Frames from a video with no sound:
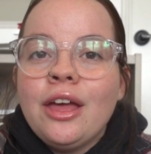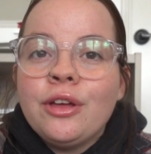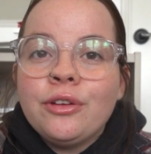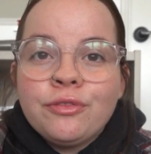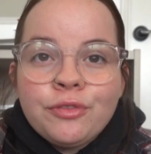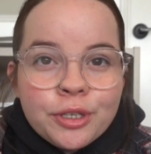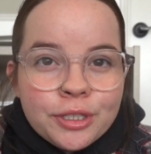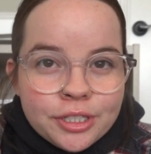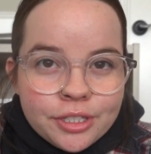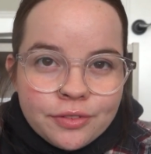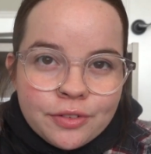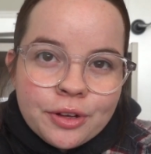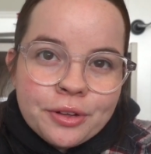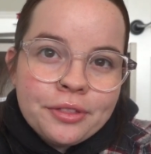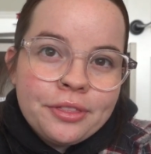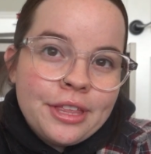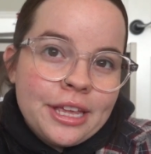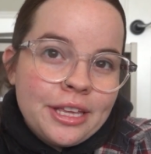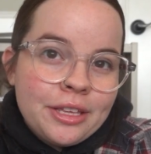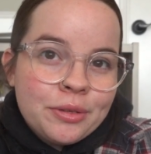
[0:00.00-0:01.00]
First of all,
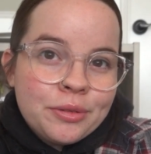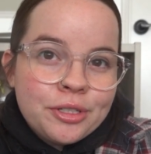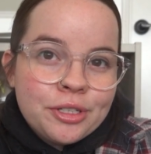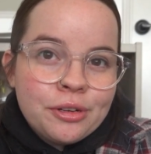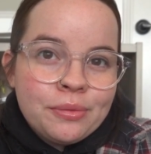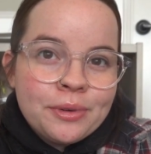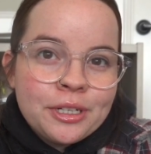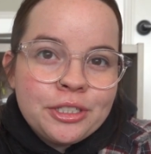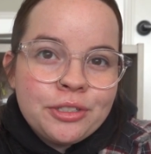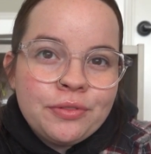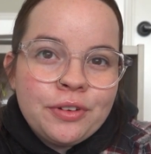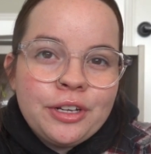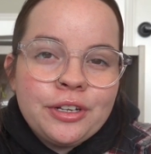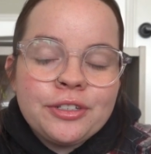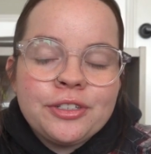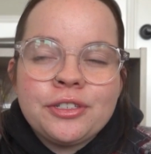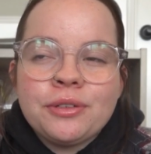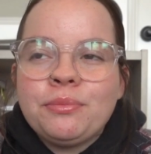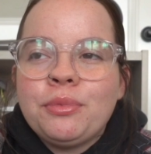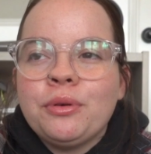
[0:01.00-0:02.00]
thank you so much for your
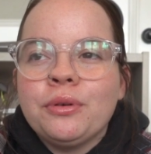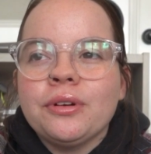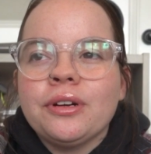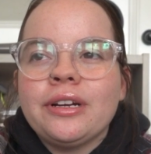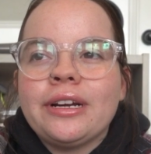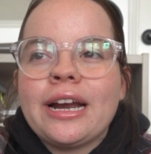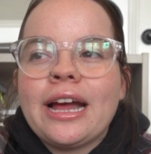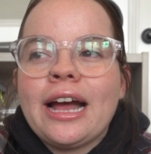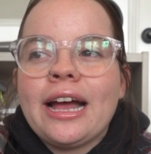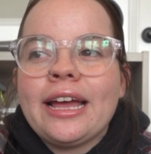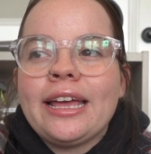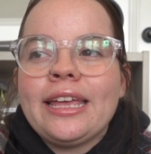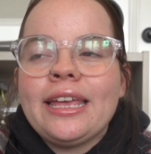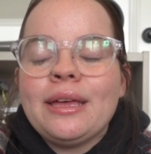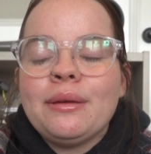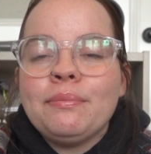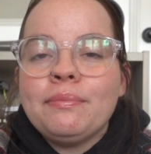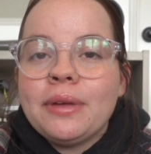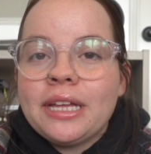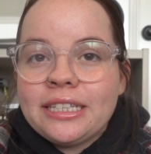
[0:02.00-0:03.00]
support. I
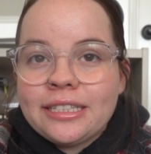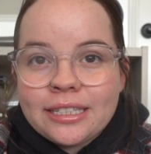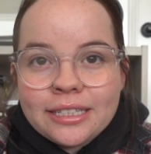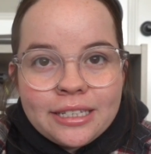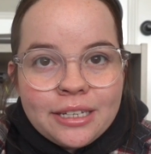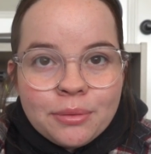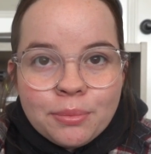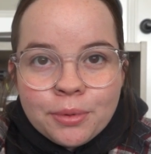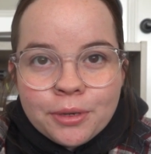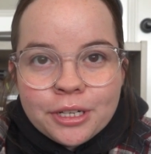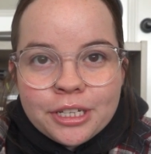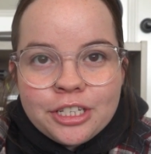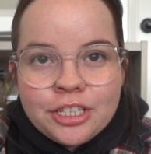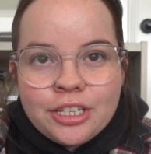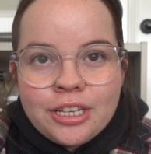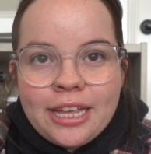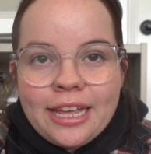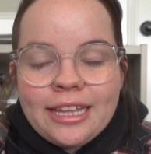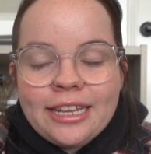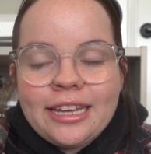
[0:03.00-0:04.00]
immensely
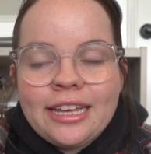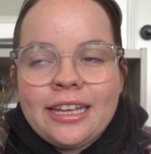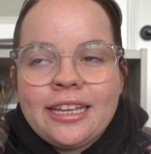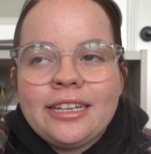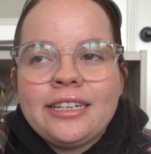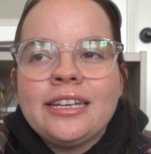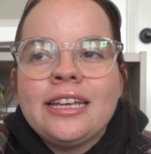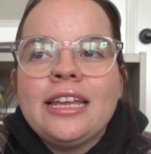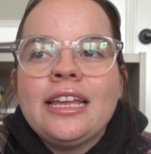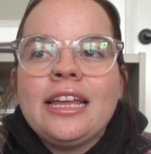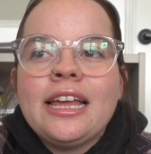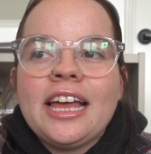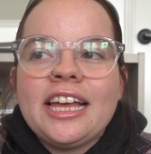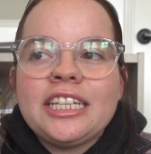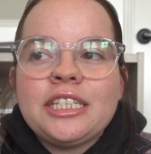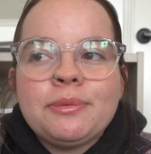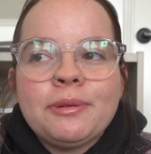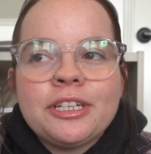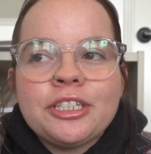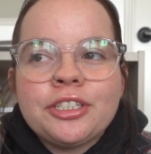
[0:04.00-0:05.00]
appreciate it,
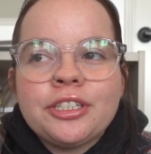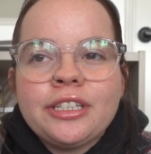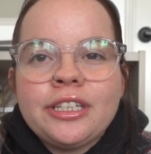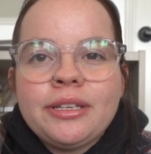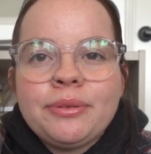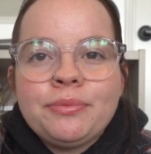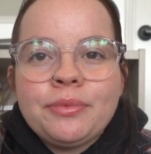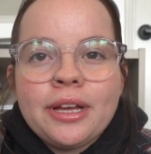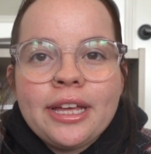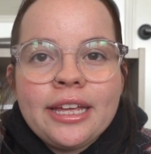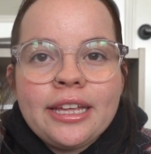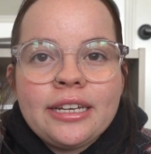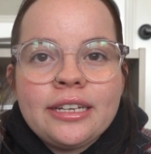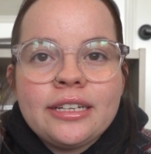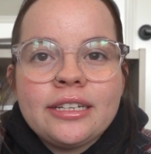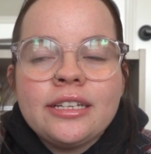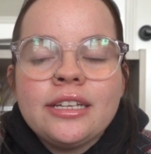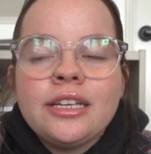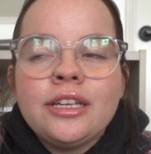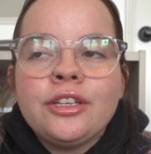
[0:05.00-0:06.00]
especially
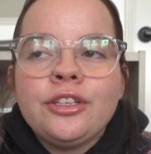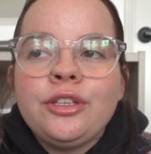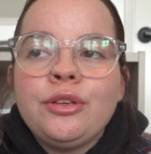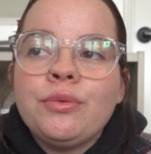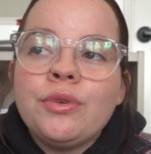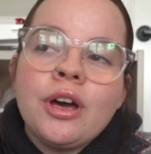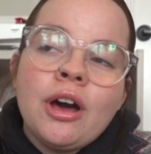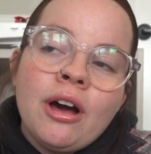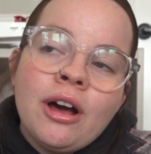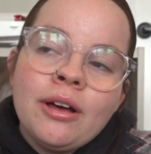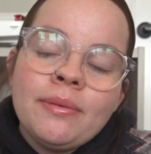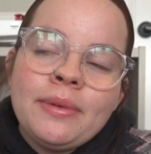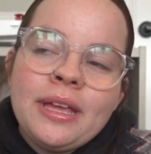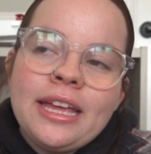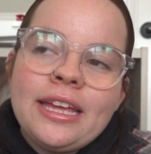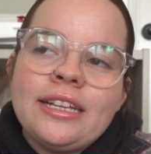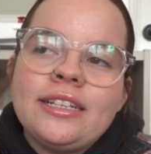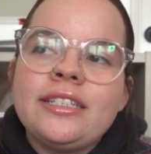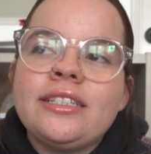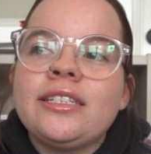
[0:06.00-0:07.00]
when you
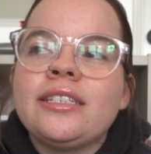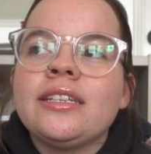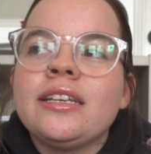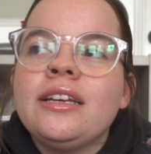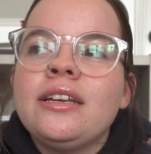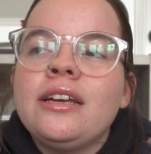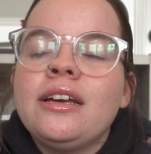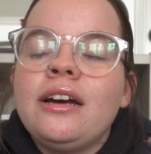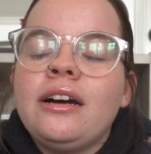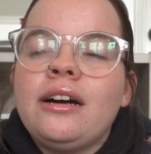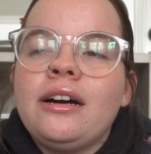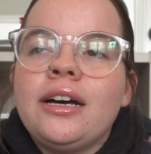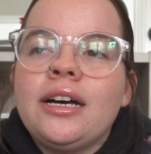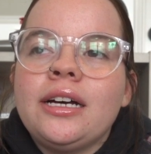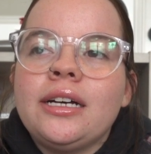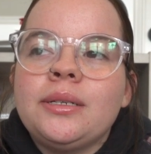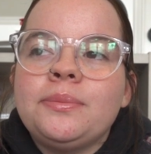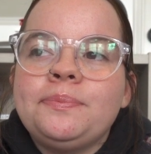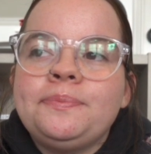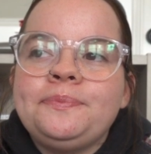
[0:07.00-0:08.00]
comment
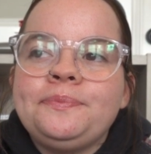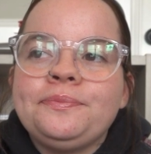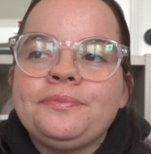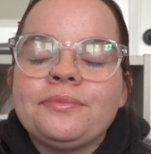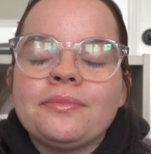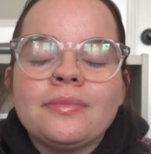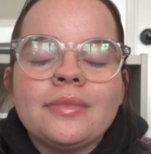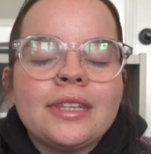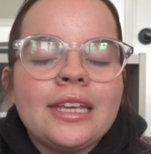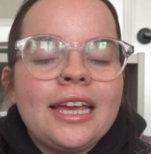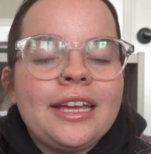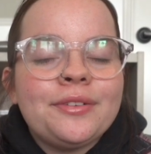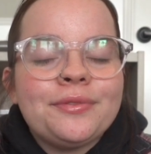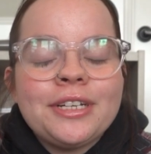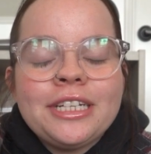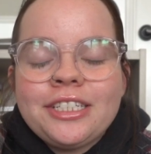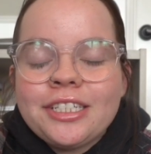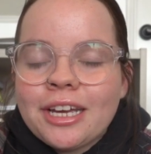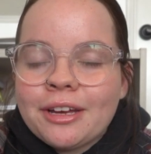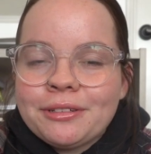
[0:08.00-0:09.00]
and
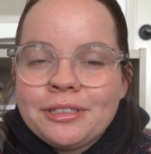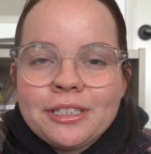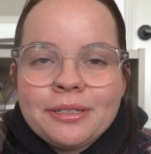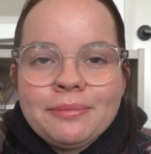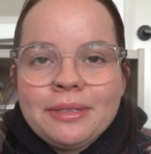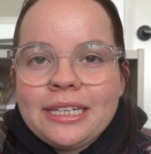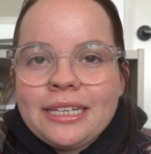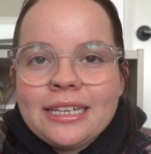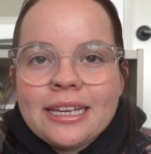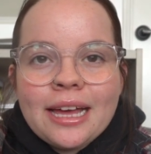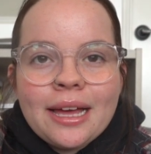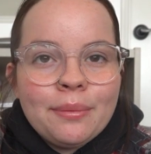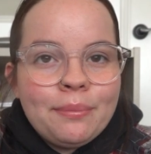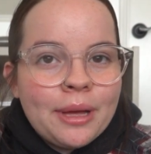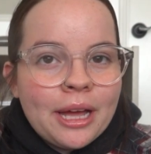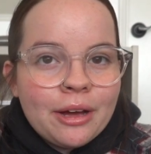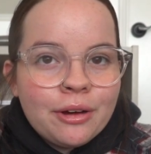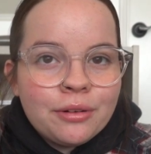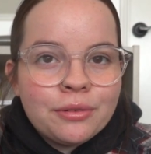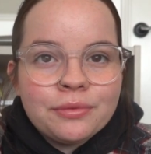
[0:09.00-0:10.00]
reach out to me
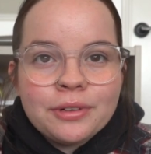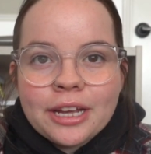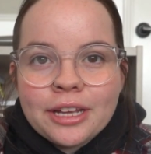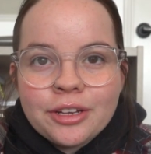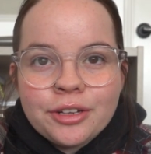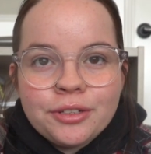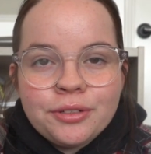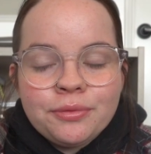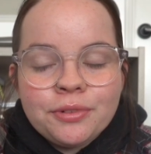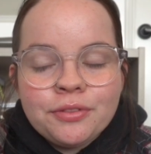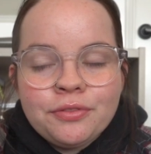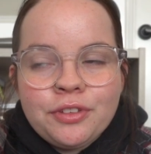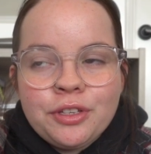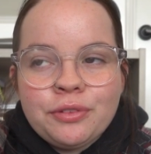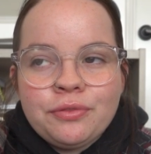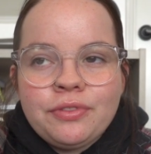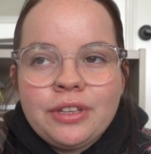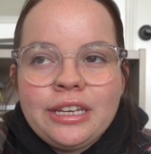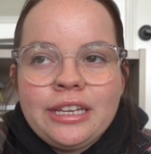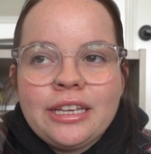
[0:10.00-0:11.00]
about record
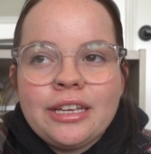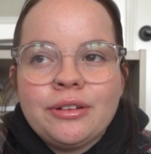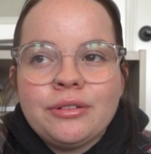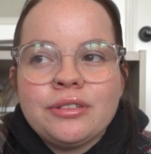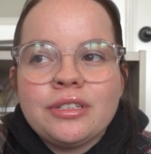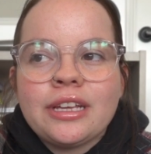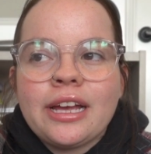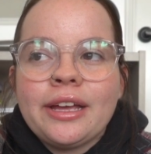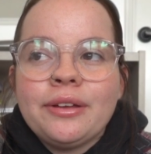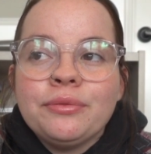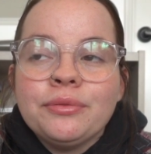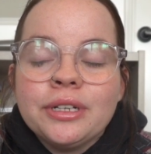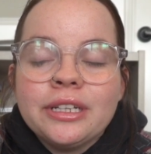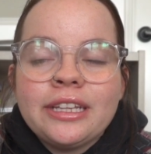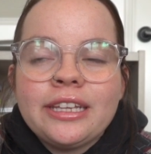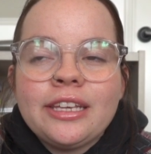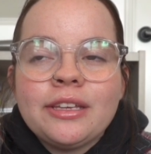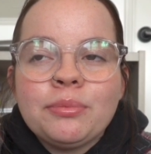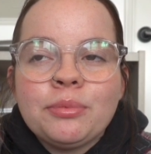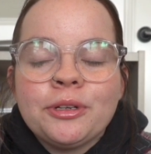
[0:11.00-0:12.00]
review videos. I
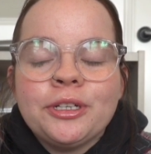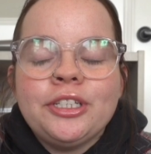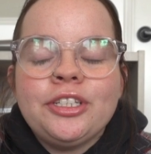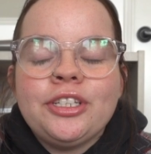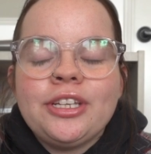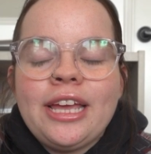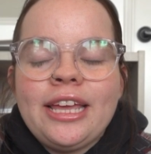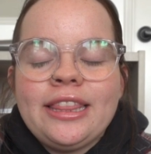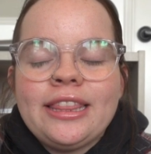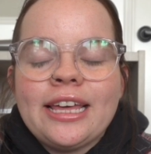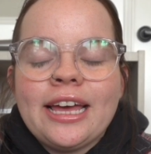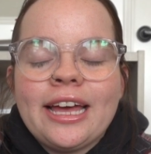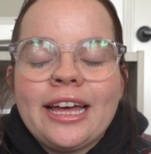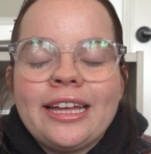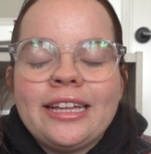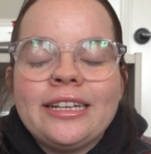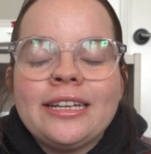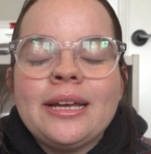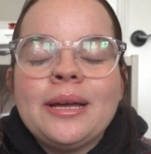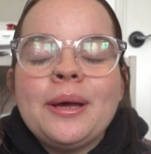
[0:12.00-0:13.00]
really appreciate
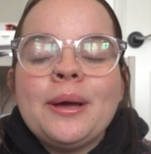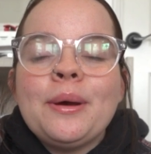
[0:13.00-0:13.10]
that.